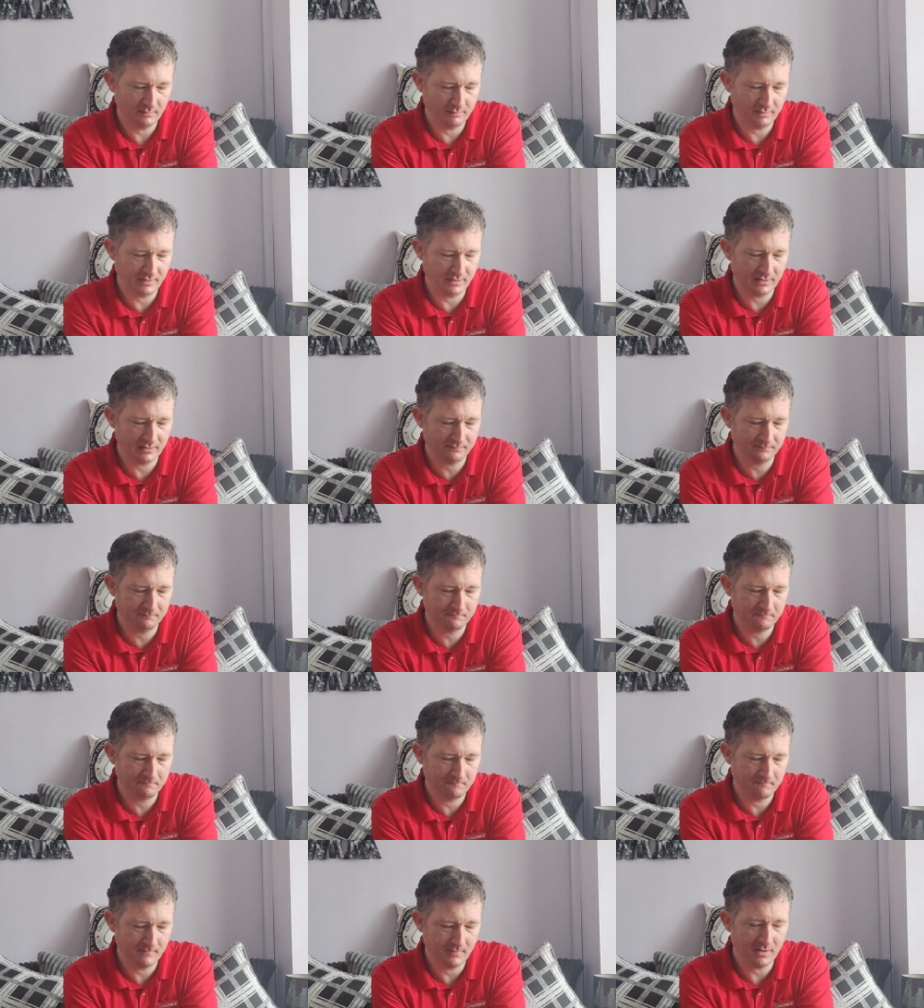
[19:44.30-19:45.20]
But yeah,
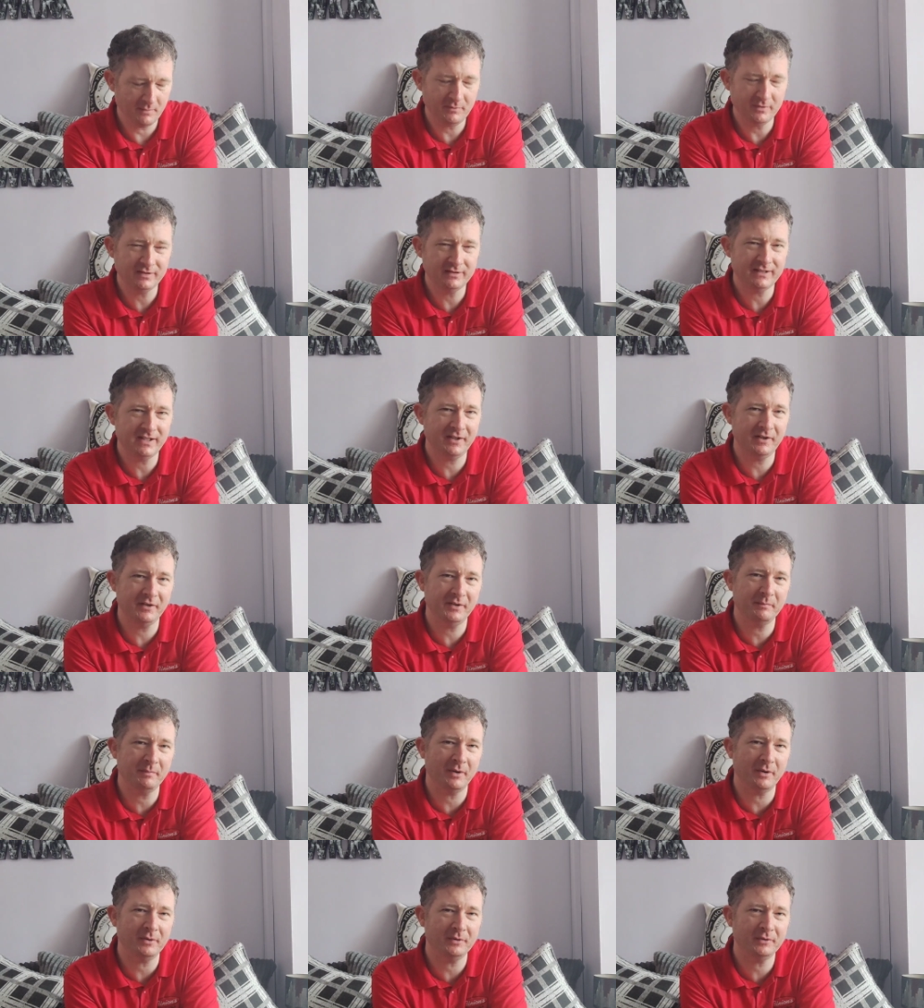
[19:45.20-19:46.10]
I'm just staring at
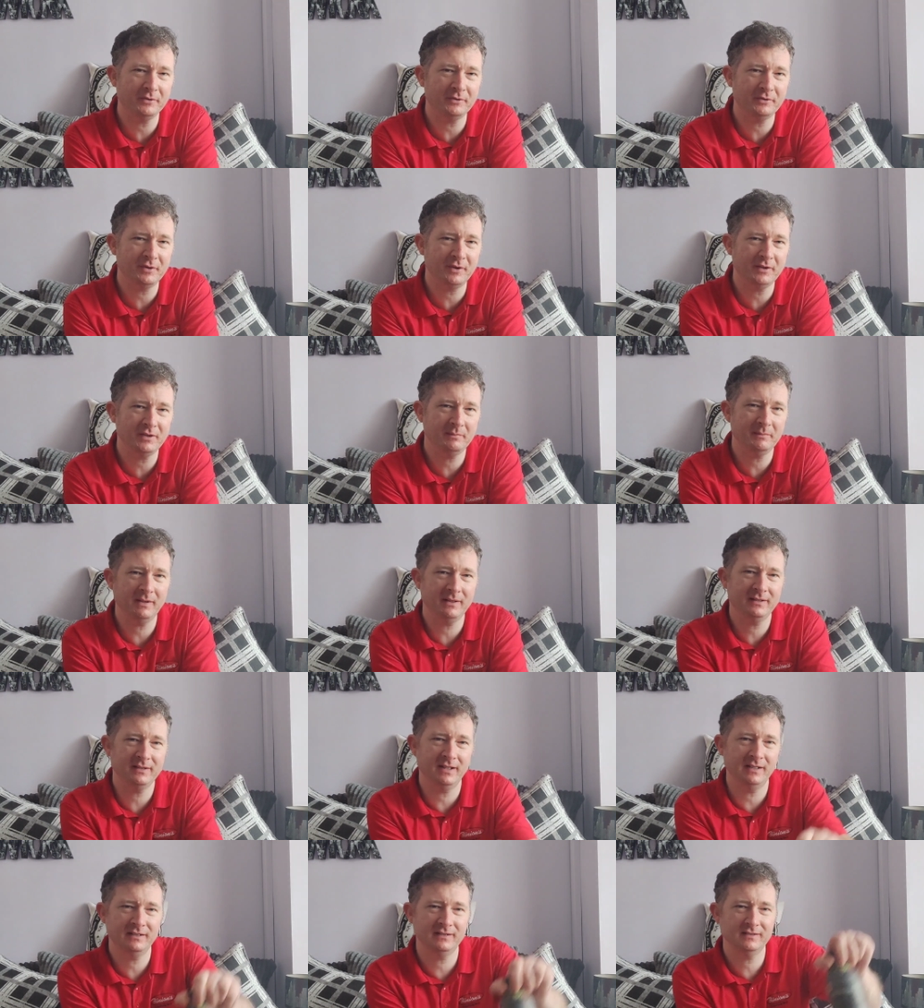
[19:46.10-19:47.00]
the bottle, trying to
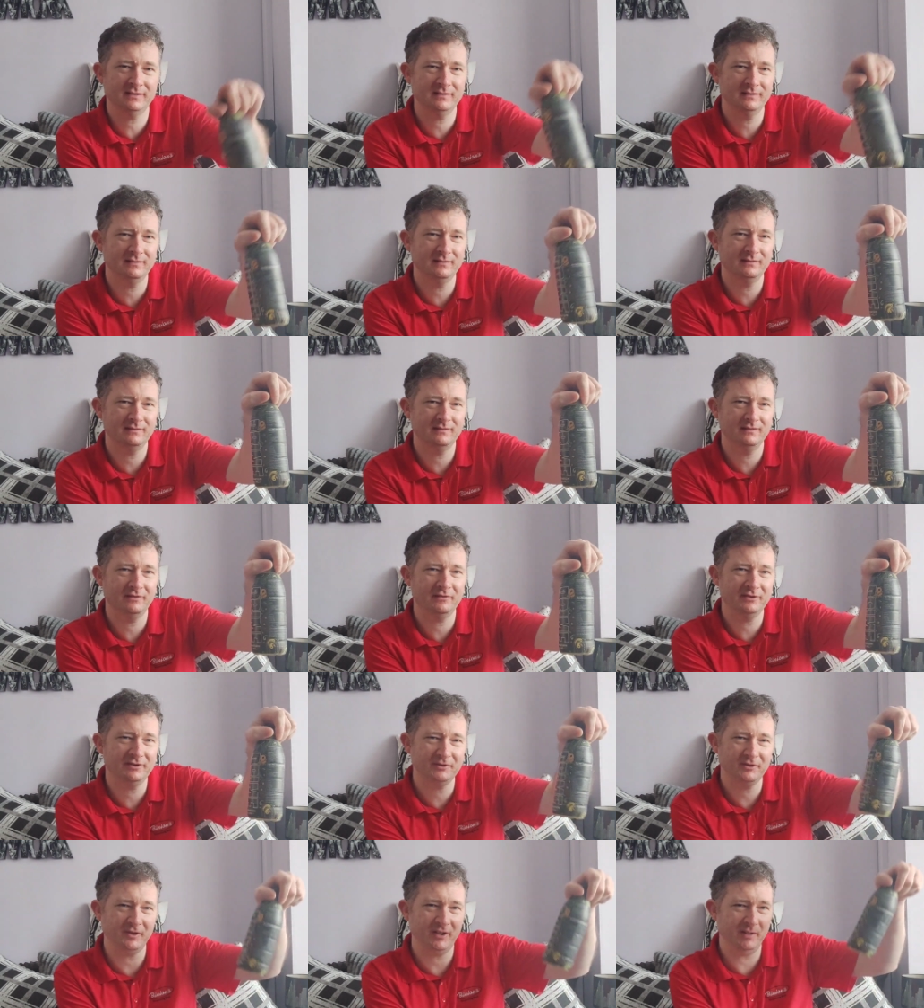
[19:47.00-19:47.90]
make sense.
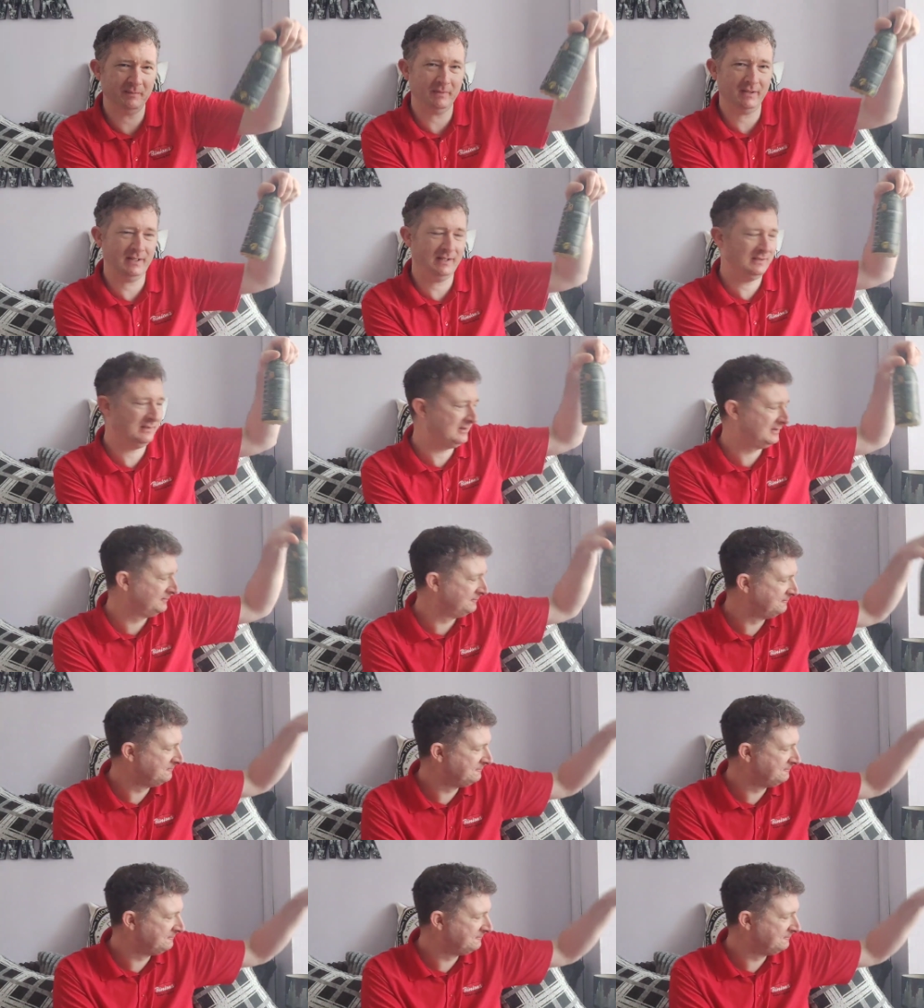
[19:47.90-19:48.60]
I've still got it in my hand.